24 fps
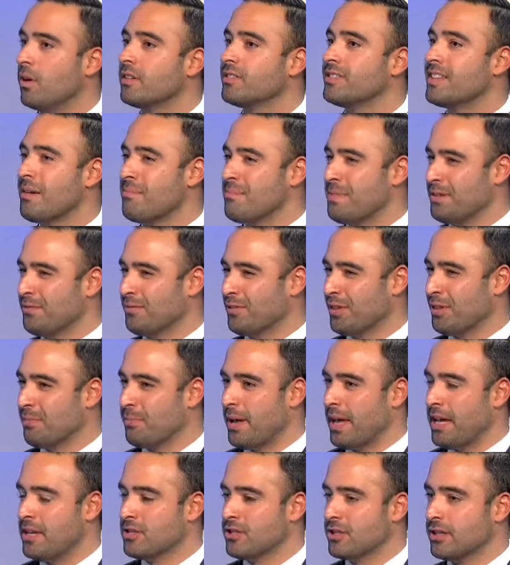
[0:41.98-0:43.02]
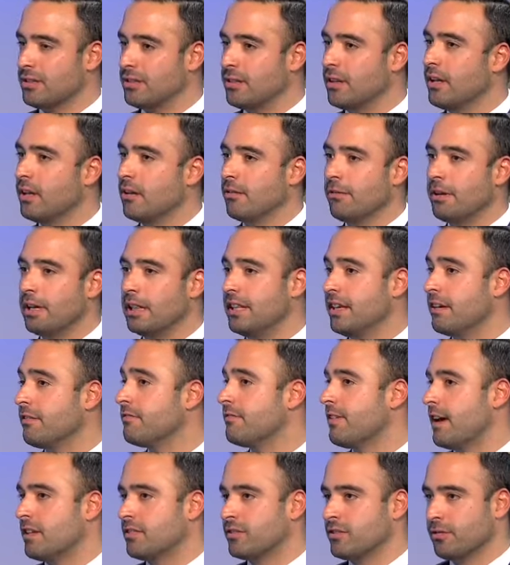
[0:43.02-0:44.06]
Mm-hmm. What does that mean for the patient? Really a
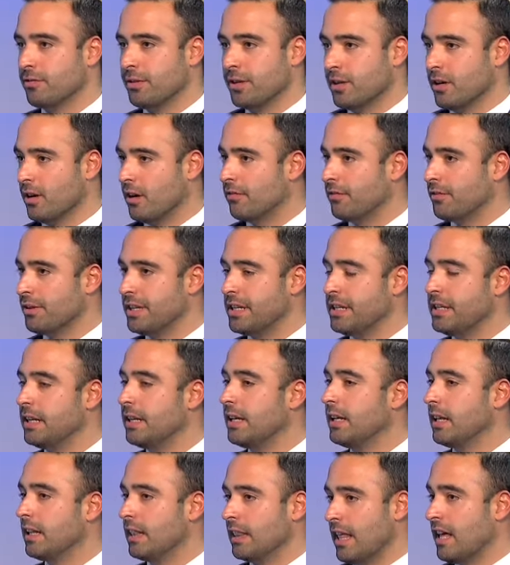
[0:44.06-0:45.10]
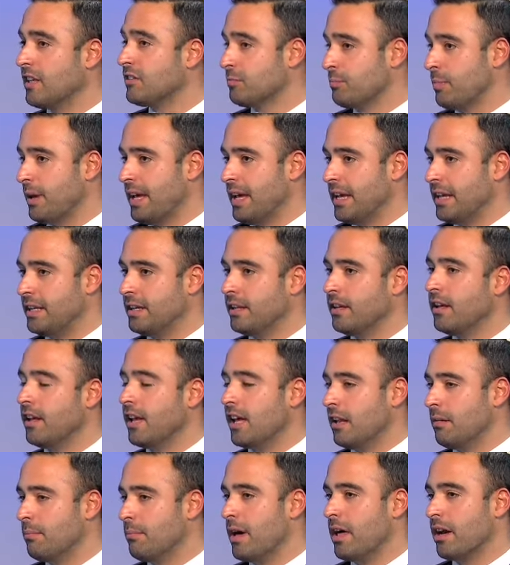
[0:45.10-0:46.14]
faster recovery, less pain,
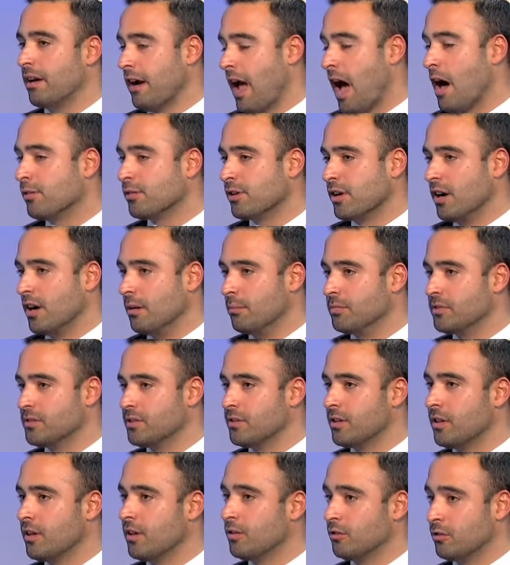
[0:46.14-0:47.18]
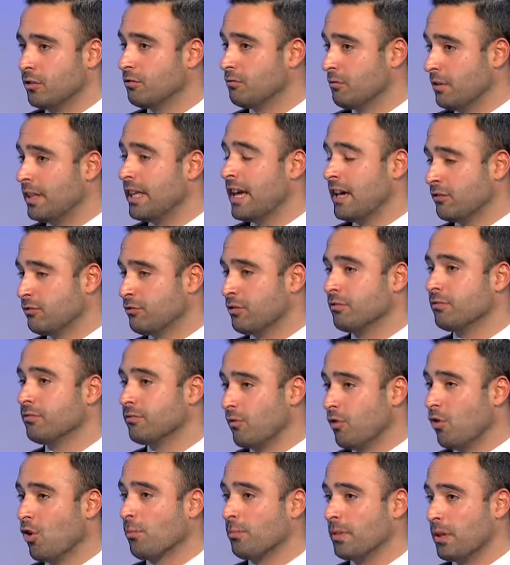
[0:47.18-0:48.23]
and better outcomes. So it really has
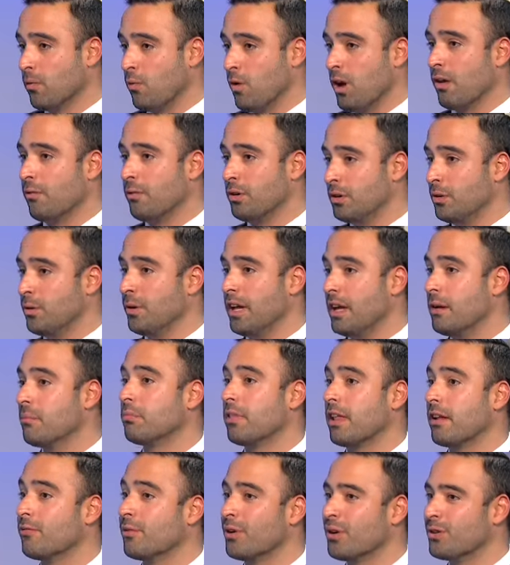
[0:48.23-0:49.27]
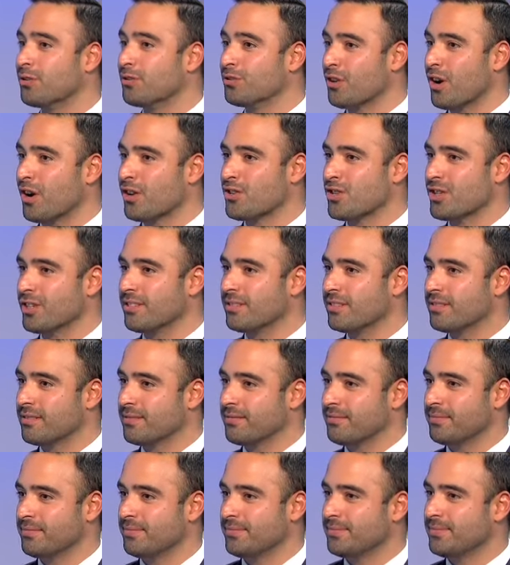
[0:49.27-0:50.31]
transformed the way we do implant reconstruction.
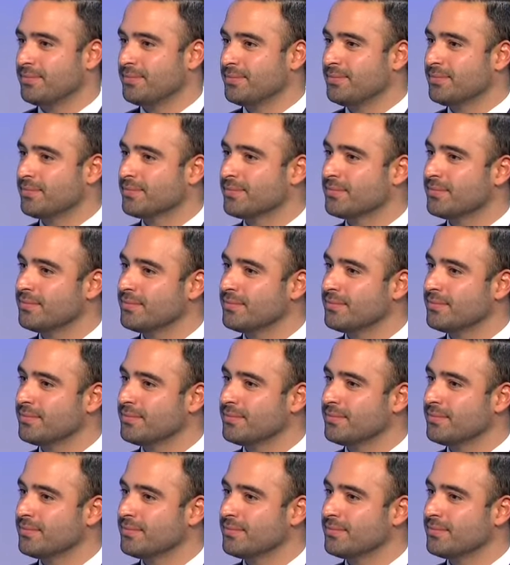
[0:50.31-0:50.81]
What's the